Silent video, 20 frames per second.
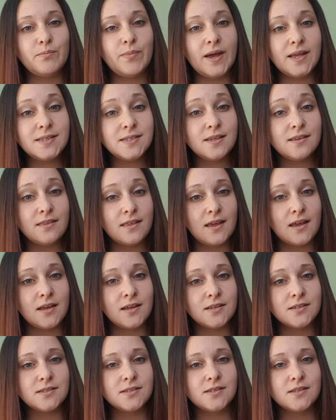better
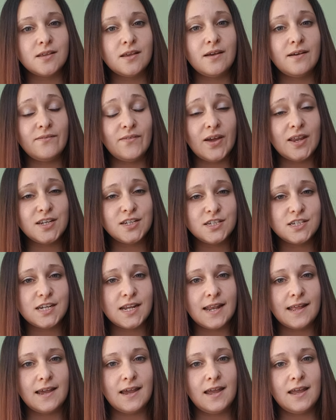things
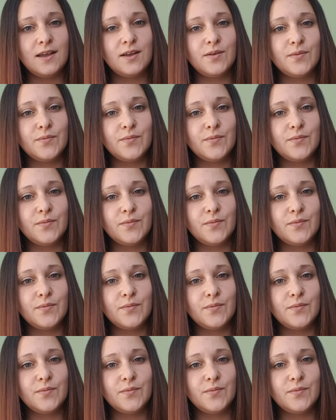eventually.